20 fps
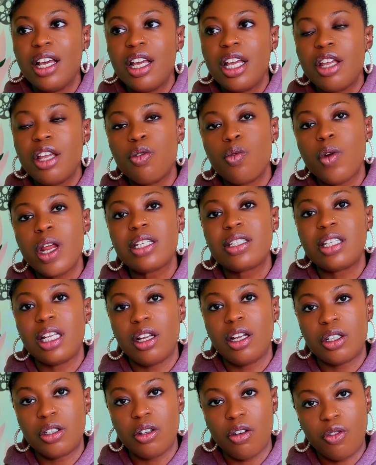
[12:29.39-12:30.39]
it raised a
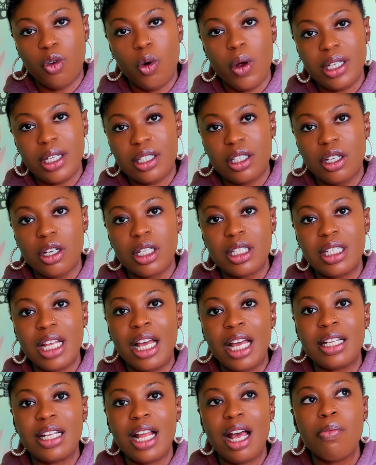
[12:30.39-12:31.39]
lot of questions,
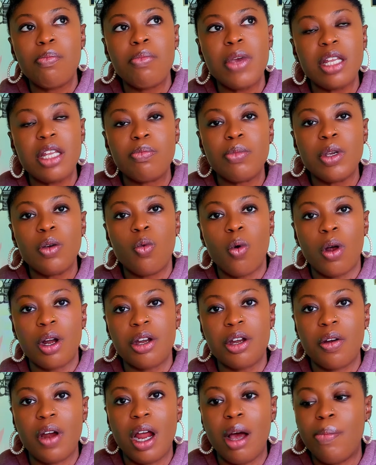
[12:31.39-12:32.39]
and that made me
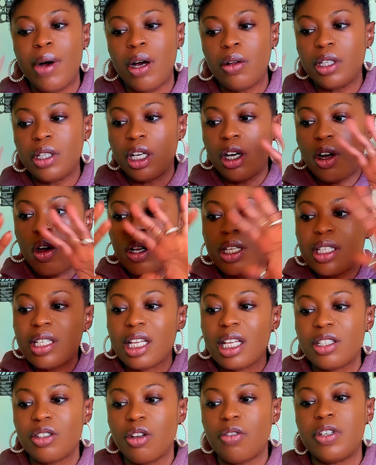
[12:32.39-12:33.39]
wonder about the
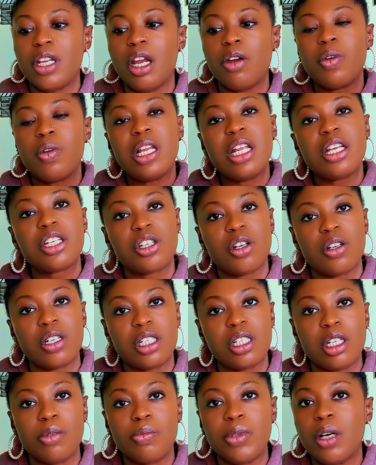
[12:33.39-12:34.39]
context of their relationship.